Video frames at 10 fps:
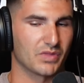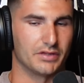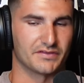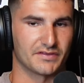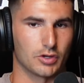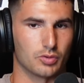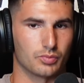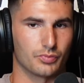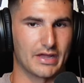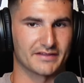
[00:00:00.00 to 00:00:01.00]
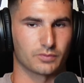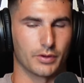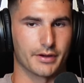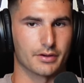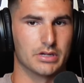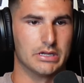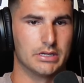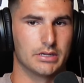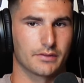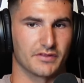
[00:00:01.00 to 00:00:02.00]
And so that's where
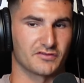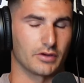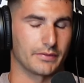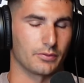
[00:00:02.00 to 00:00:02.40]
the strength